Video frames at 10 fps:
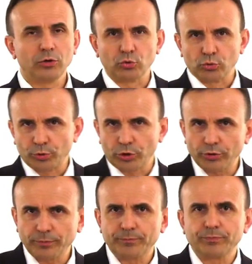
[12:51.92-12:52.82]

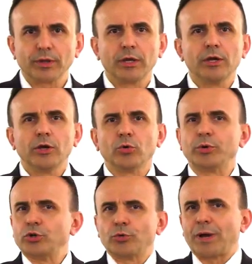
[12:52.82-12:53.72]
Uber,
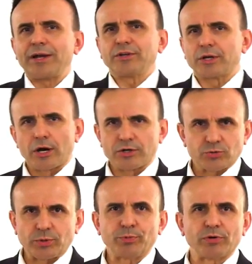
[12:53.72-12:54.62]
we don't buy the
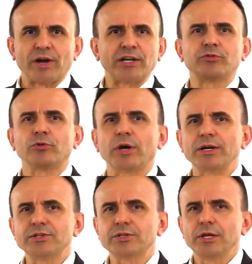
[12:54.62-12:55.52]
cars we provide for
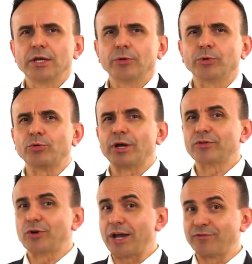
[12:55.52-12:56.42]
rides, we
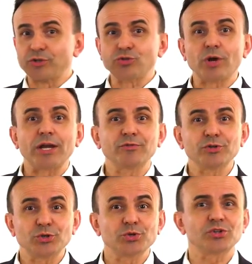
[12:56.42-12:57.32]
rather have the
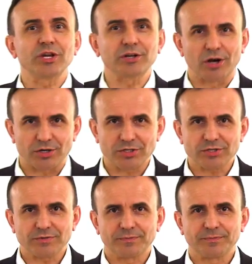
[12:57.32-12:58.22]
drivers use their
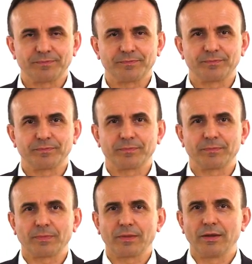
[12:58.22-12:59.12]
cars.
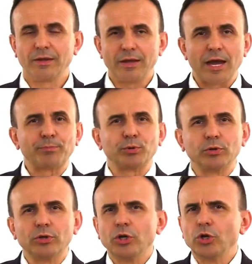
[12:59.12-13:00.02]

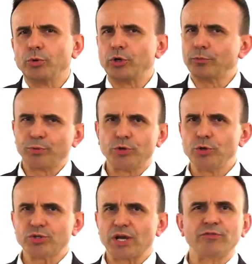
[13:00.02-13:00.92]
Apple, we don't
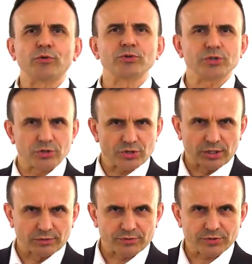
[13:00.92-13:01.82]
produce iPhones
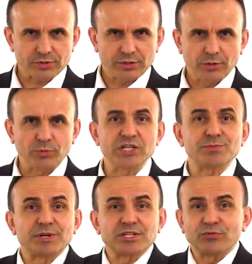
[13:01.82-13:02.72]
ourselves. We
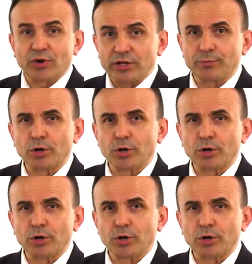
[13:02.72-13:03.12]
specify the